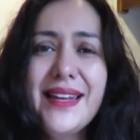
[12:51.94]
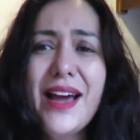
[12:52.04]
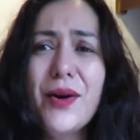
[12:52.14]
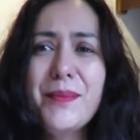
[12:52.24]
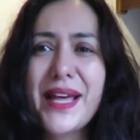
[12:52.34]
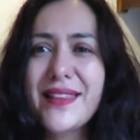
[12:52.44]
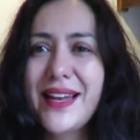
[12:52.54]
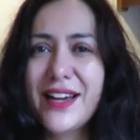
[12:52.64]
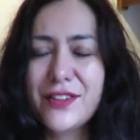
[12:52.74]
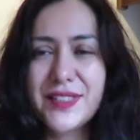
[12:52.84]
Now about the
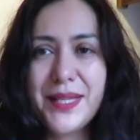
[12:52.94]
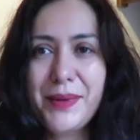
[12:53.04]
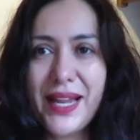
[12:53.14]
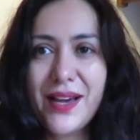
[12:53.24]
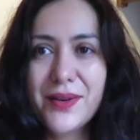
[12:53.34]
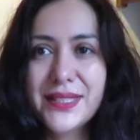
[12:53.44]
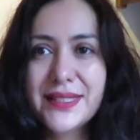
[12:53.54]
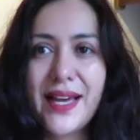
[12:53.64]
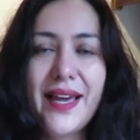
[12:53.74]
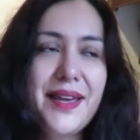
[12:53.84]
lack of seam
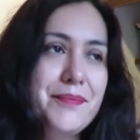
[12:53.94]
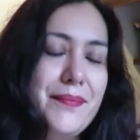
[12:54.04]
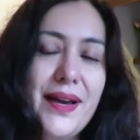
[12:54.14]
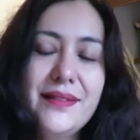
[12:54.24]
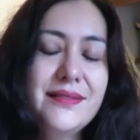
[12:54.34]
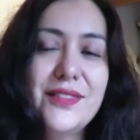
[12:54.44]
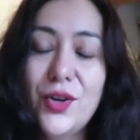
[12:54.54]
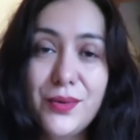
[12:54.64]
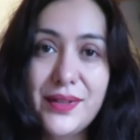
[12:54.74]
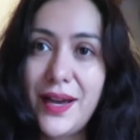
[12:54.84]
allowance, I
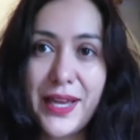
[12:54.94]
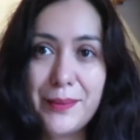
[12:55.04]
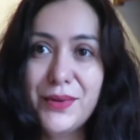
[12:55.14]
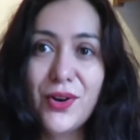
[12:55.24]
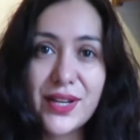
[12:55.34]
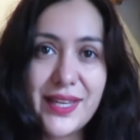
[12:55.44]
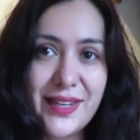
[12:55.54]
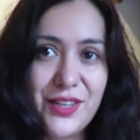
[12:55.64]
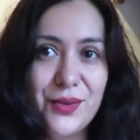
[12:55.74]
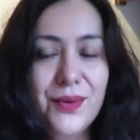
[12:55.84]
don't, I am not
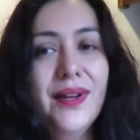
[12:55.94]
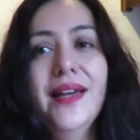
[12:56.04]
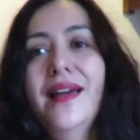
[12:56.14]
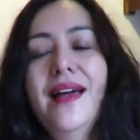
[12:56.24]
kidding you.